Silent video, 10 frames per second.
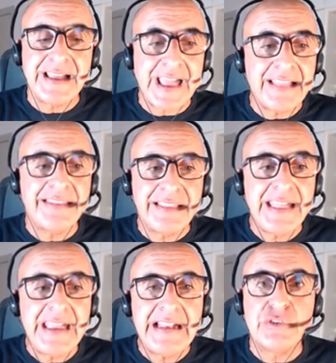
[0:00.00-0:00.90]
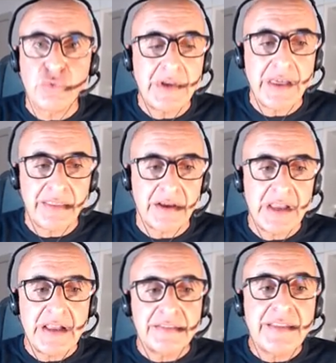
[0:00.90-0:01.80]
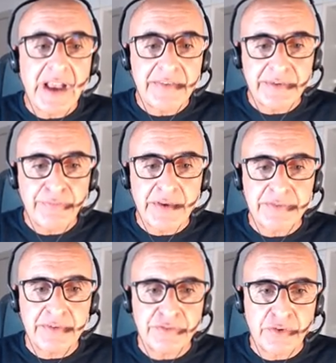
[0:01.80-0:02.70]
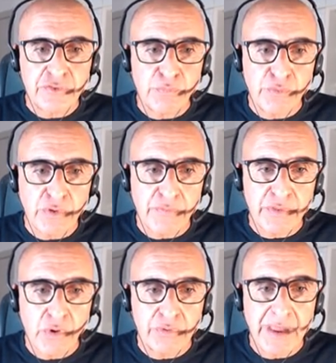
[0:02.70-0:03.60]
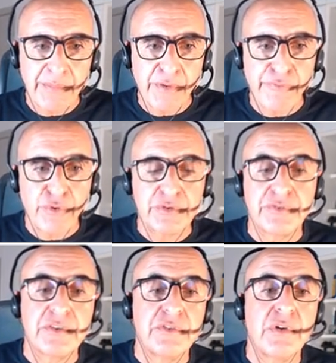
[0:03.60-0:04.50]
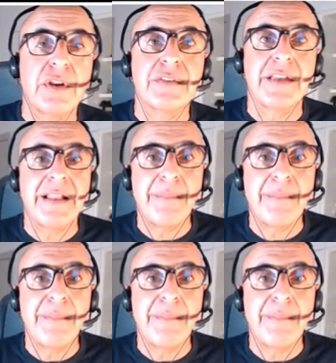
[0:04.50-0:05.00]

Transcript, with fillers: and the daily together. Nice reversal, just moved over the whole number, $46, and I'm